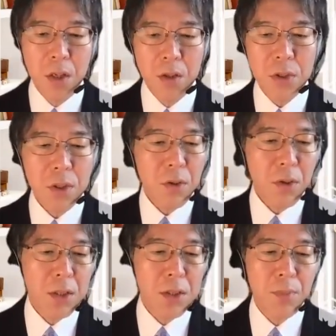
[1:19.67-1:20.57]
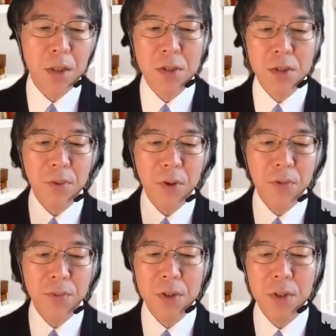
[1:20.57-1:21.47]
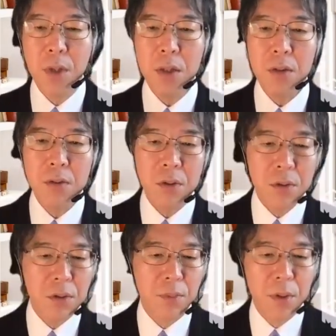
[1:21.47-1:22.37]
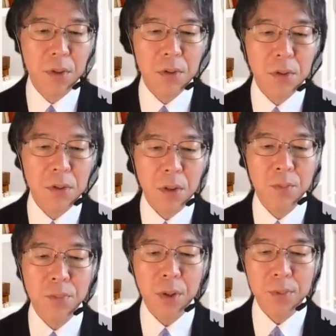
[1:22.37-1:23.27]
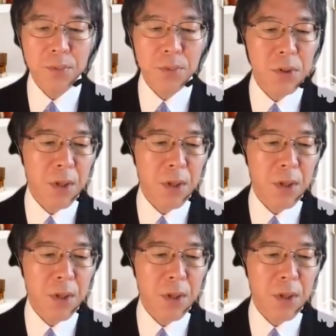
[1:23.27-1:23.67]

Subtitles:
Yoshiko has made several fundamental contributions on problems